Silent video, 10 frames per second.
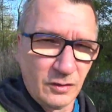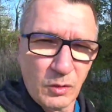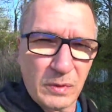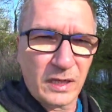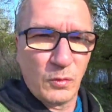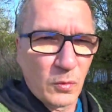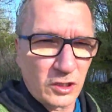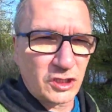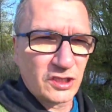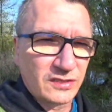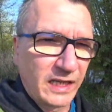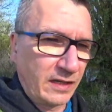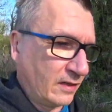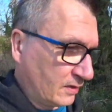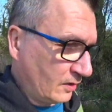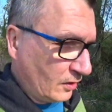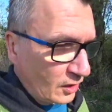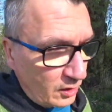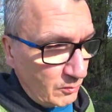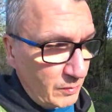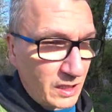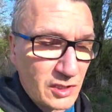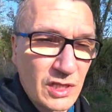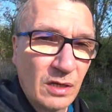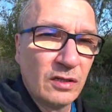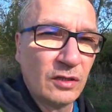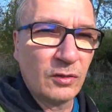Nobody watches that. Means